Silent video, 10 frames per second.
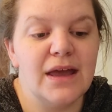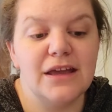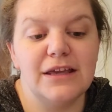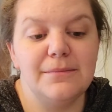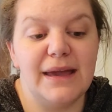
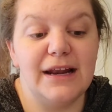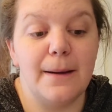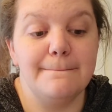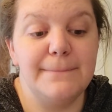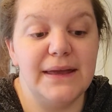He made
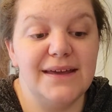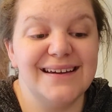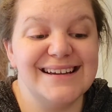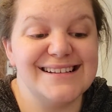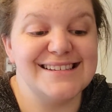a big
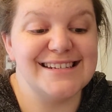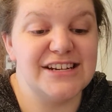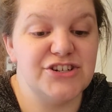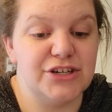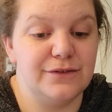
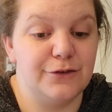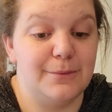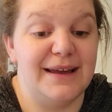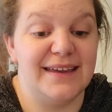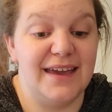extension for
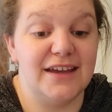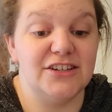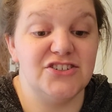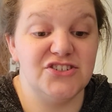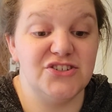my
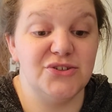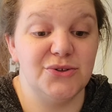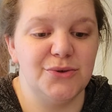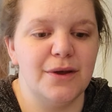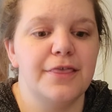cage,
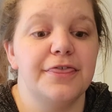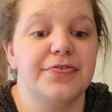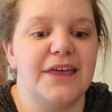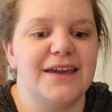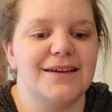too.
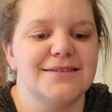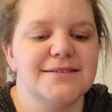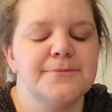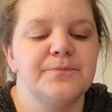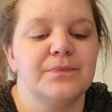Thanks.